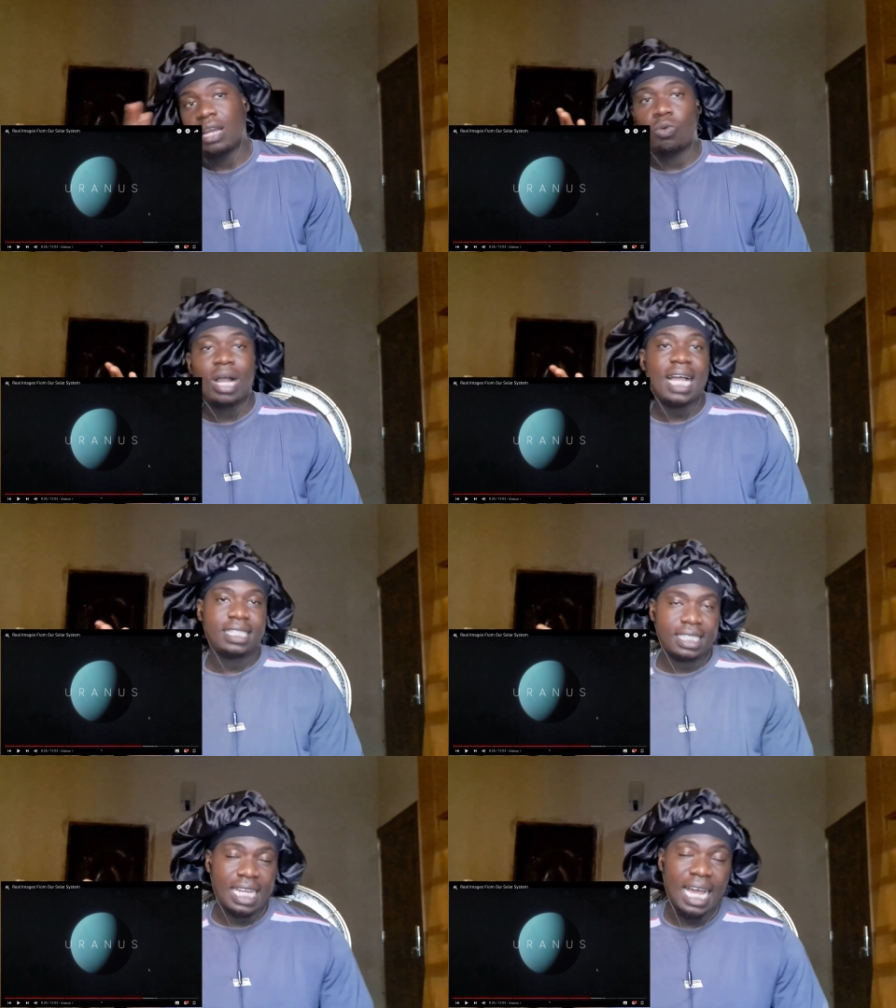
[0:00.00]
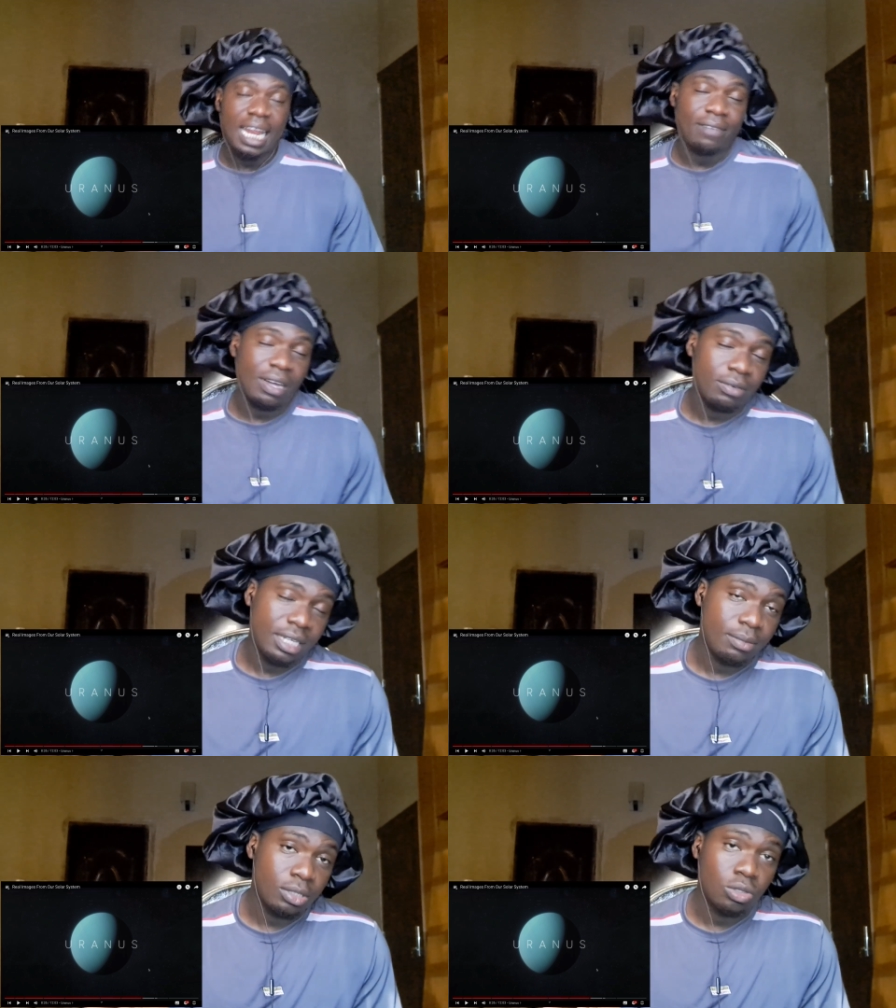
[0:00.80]
And why I think they are alive out
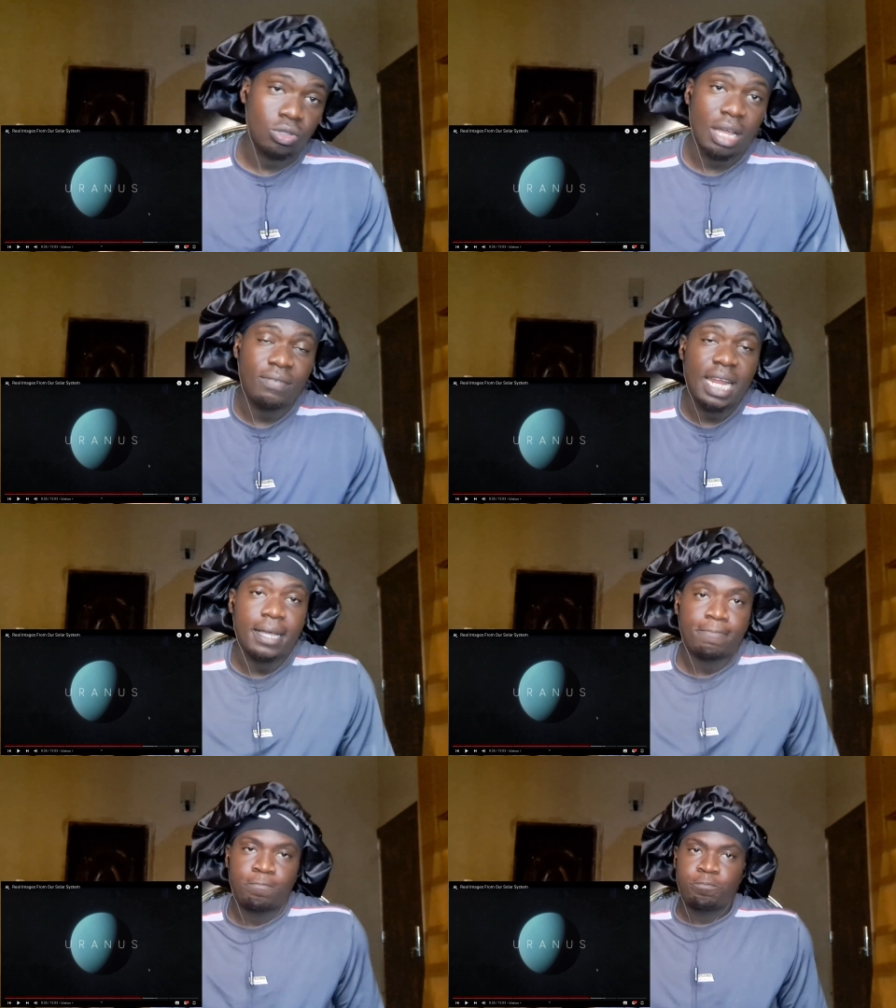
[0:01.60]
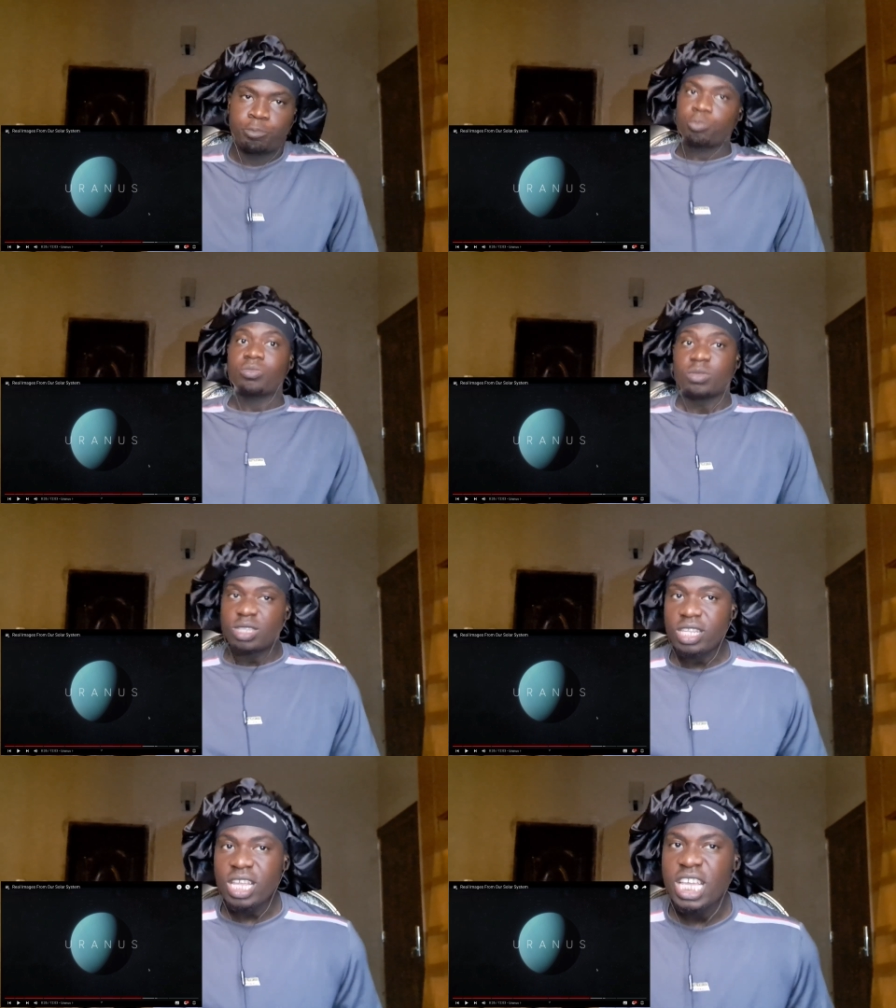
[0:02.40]
there, because I feel like
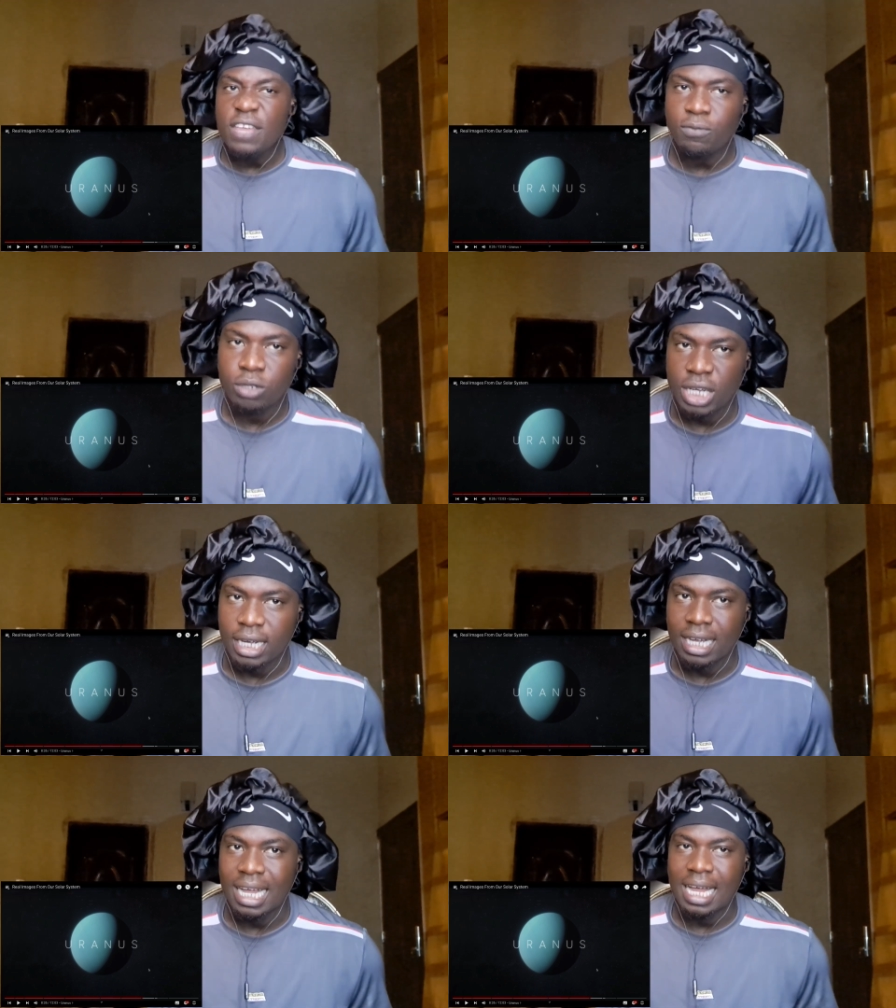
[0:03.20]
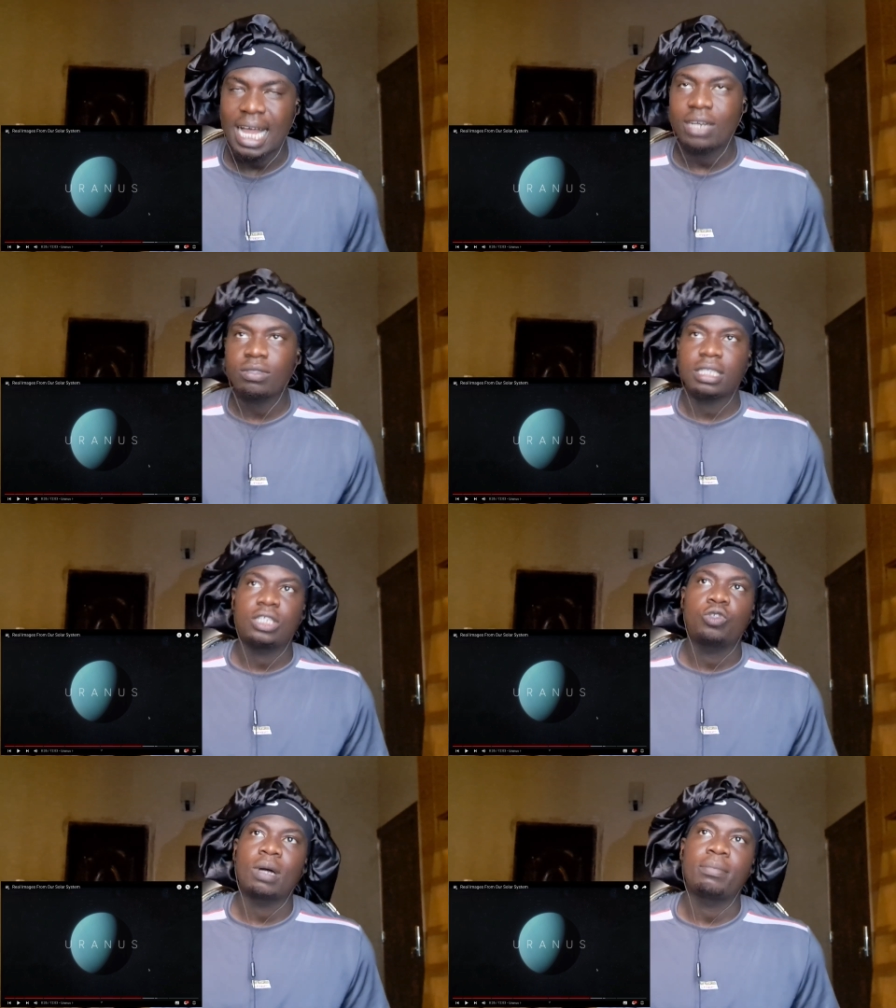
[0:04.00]
if you check, I don't
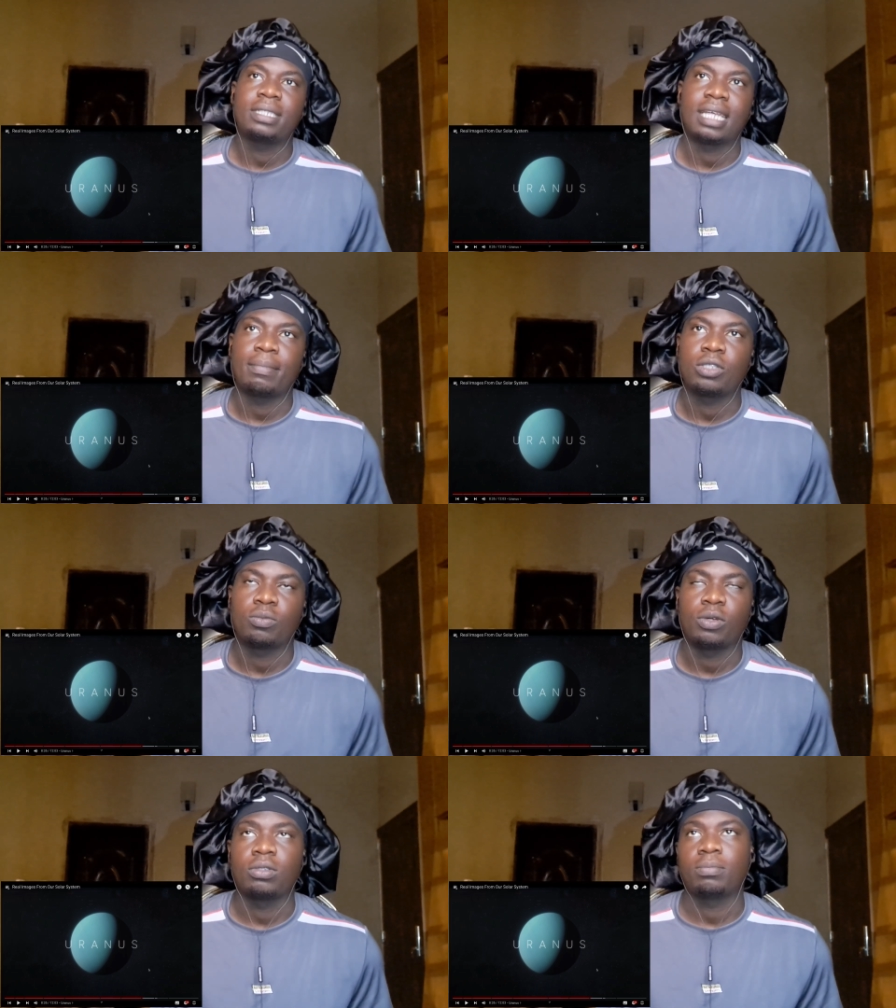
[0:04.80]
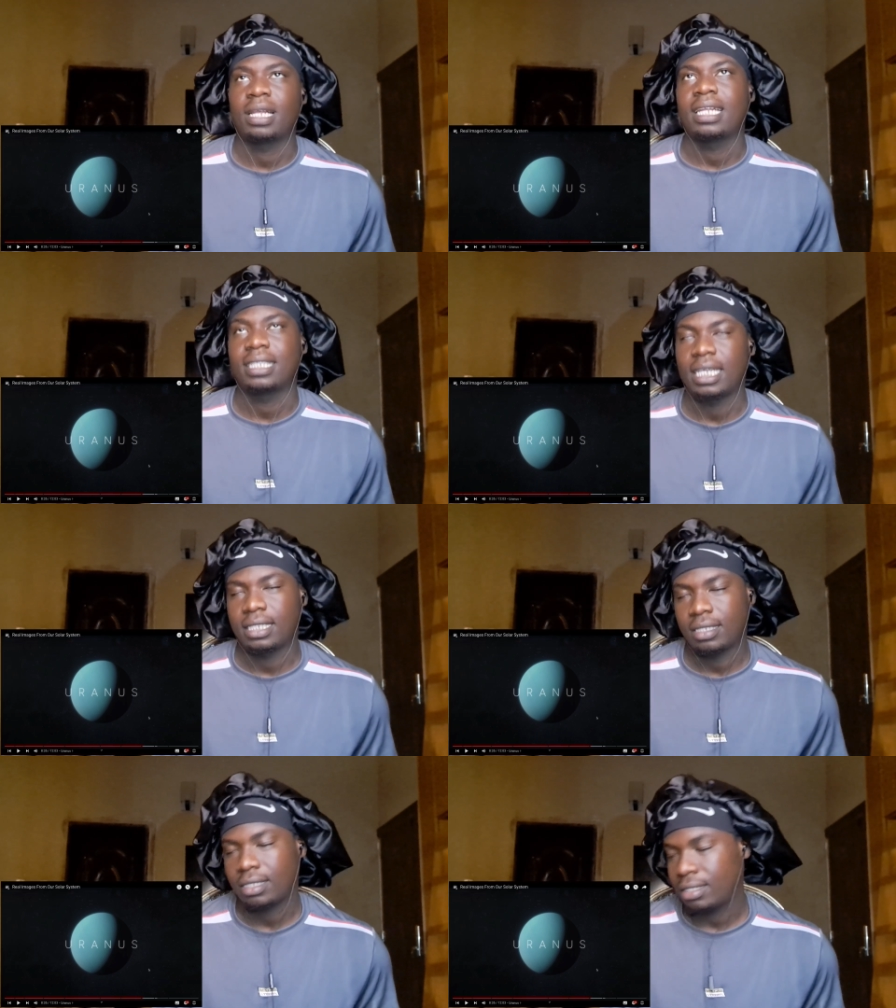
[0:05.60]
think human beings are meant to be on planet
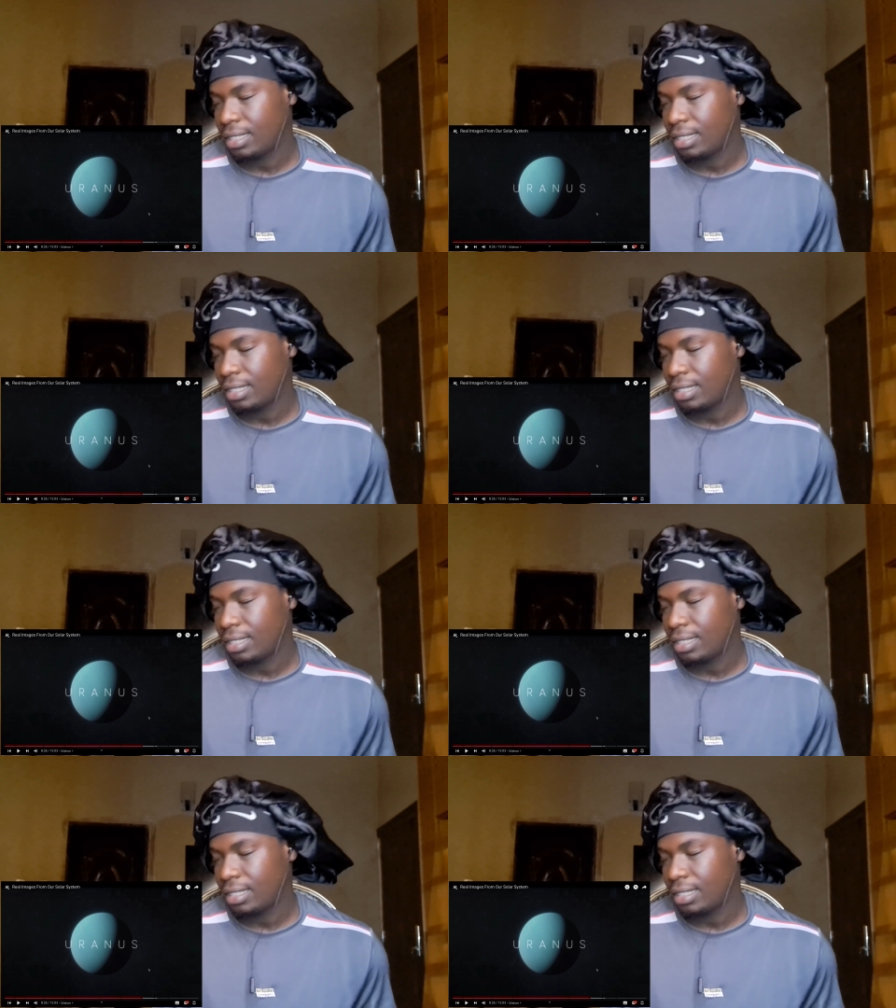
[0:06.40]
Earth.